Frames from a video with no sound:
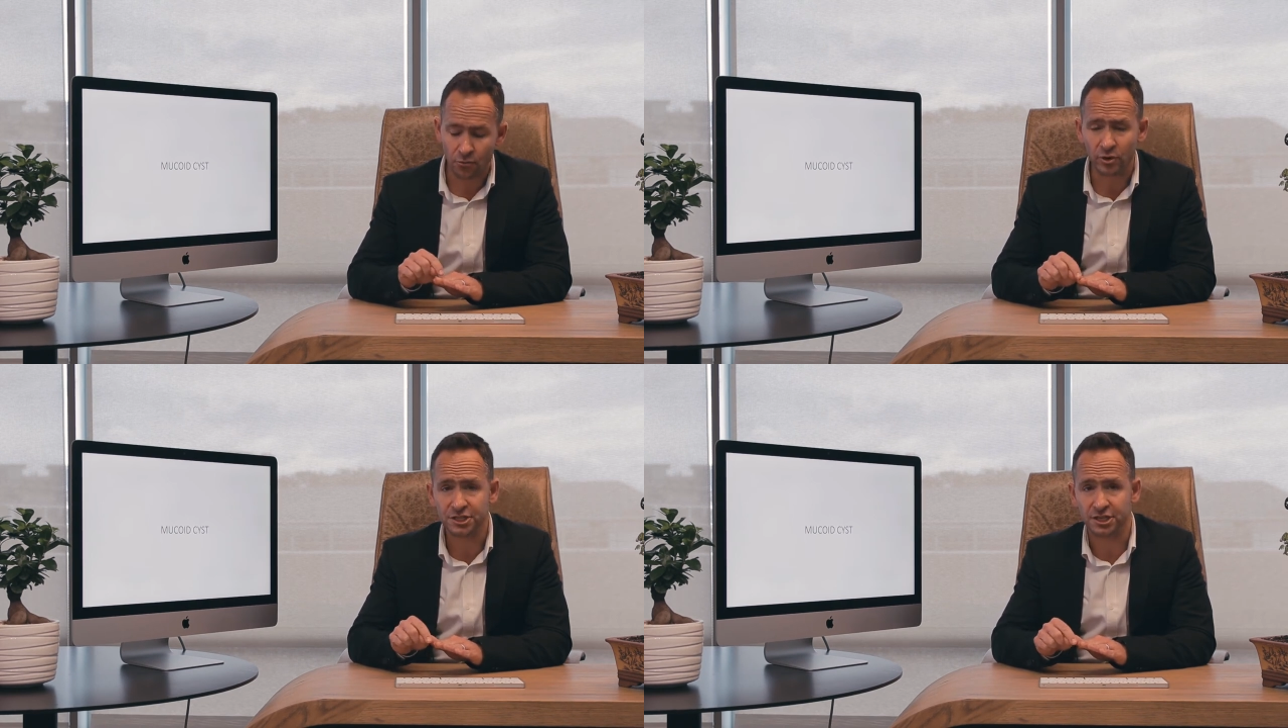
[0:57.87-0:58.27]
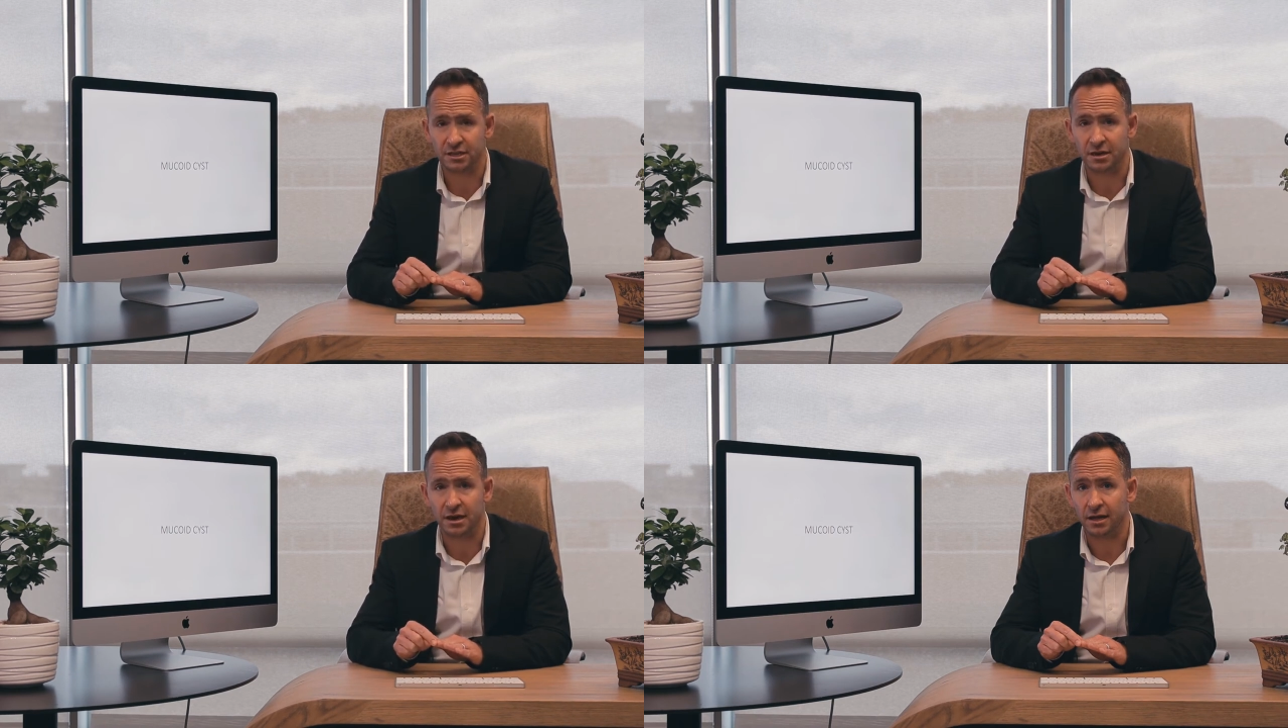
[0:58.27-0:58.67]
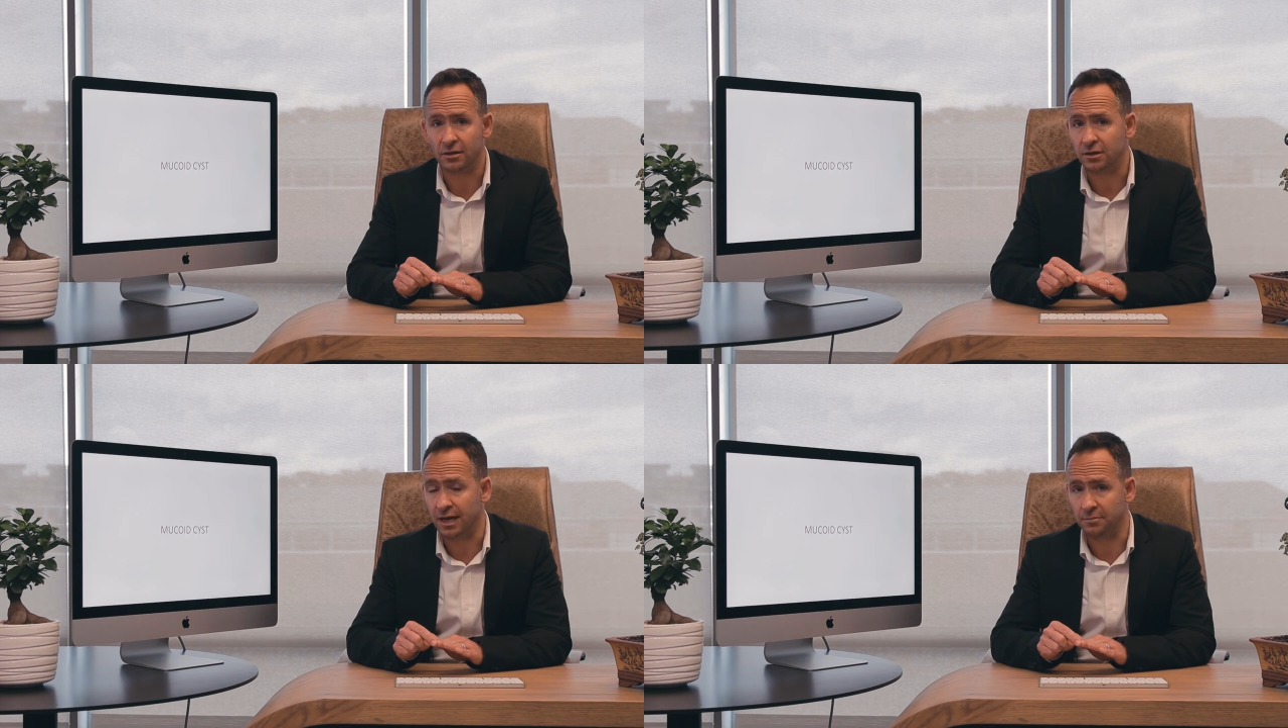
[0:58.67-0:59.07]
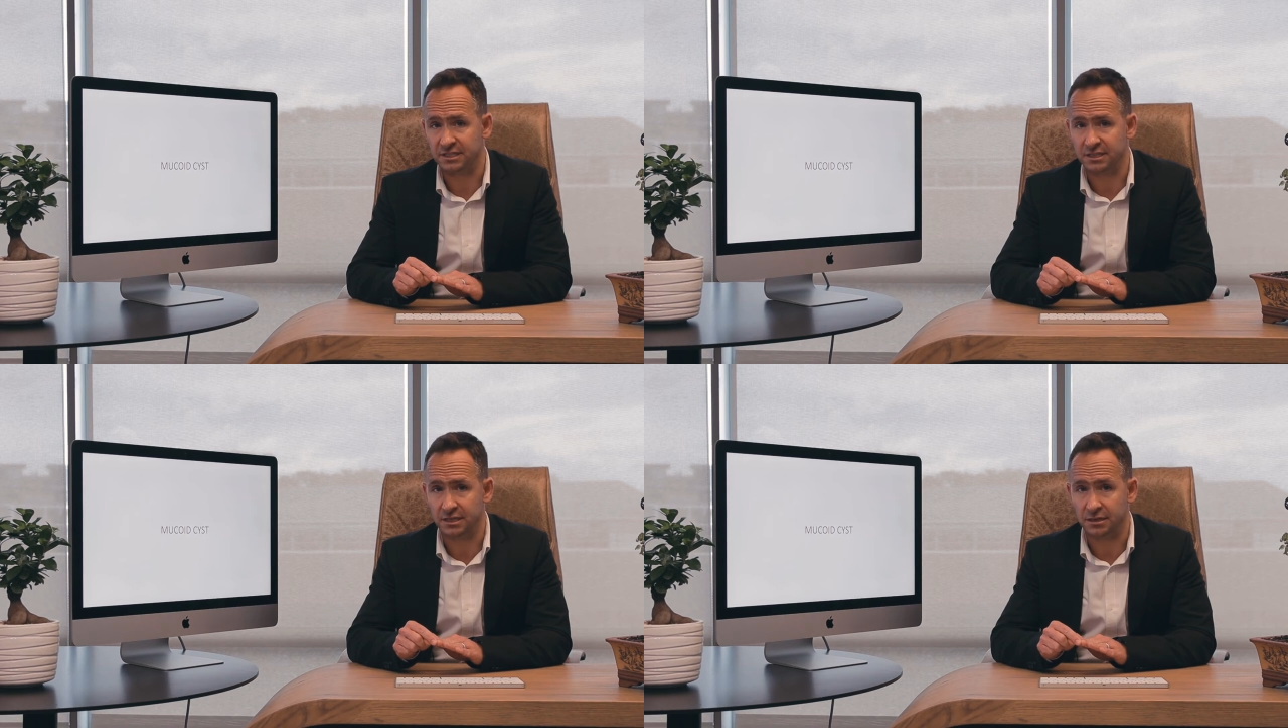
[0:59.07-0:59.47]
ridge in the nail can be
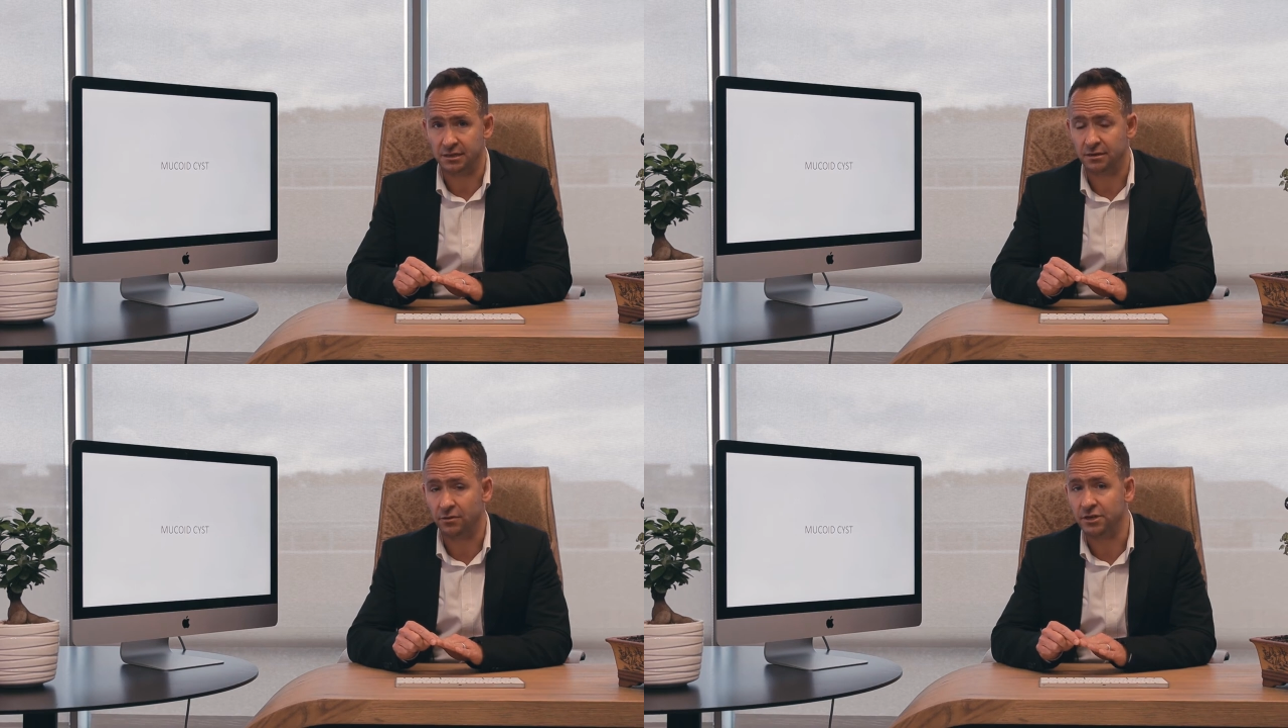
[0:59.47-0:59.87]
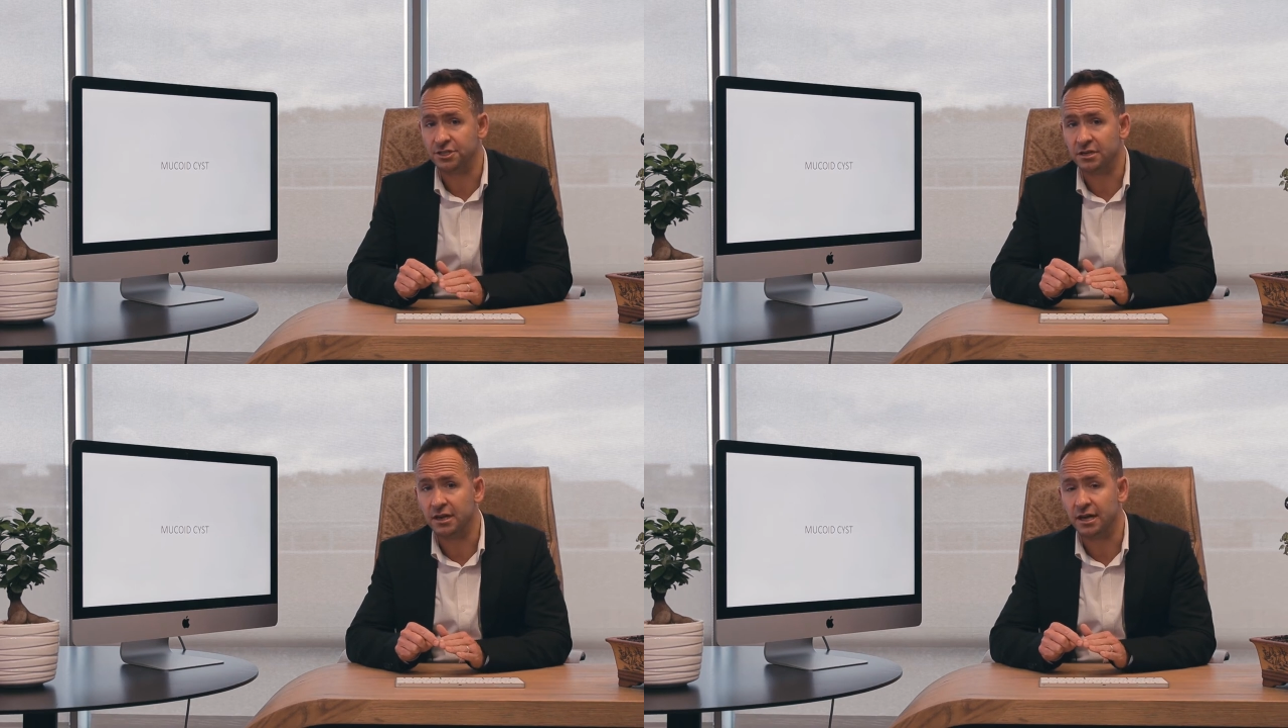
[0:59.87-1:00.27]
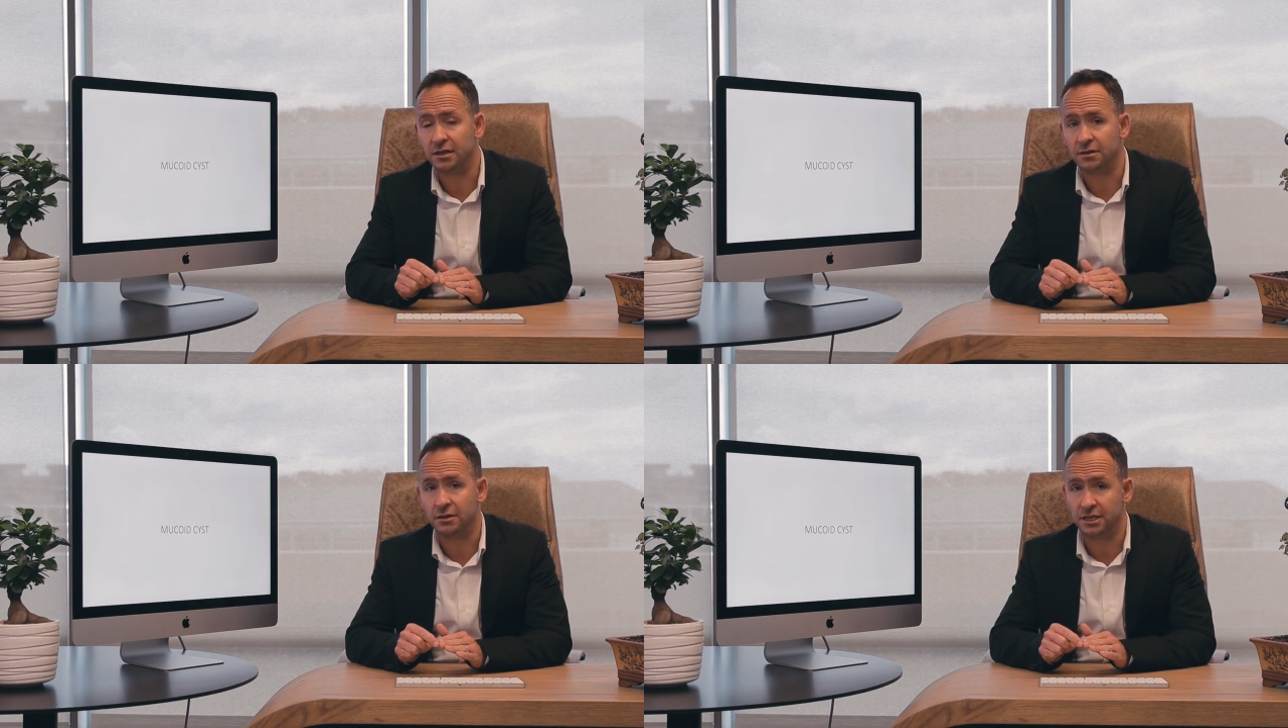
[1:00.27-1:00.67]
seen. The ridge in the nail